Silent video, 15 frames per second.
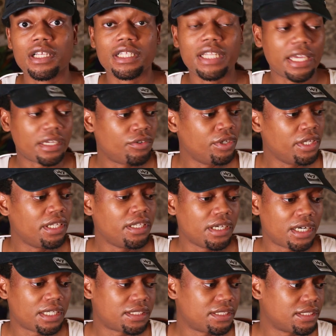like
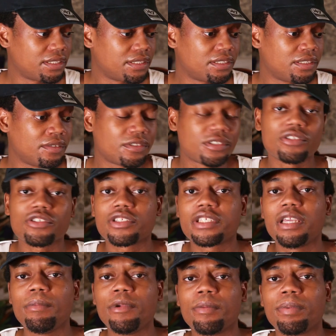Grenadian artists and stuff. So just
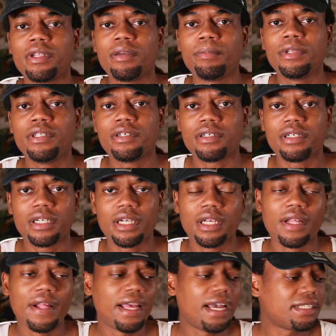hit me up and let me know.
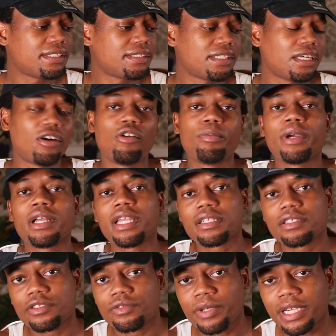As I said, I hope y'all like
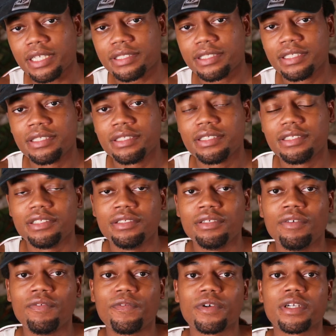this reaction.
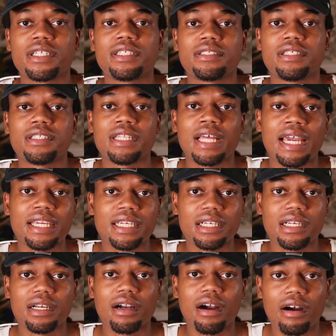Don't forget to like,
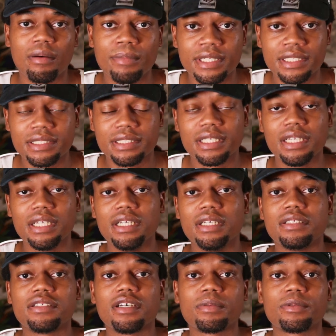comment,
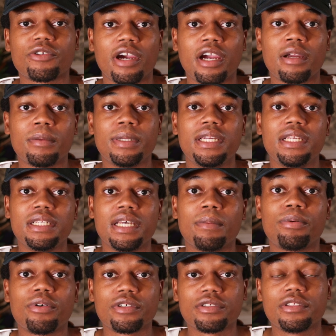subscribe, hit
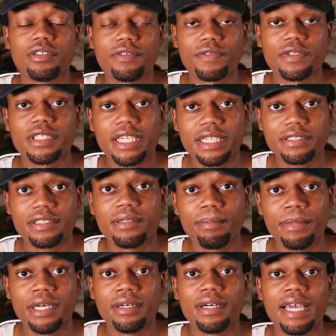that post notification
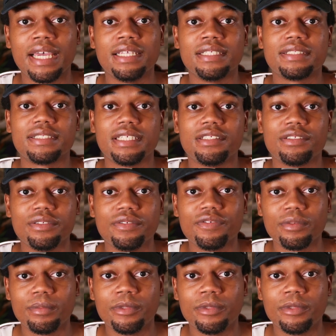bell, and stay tuned for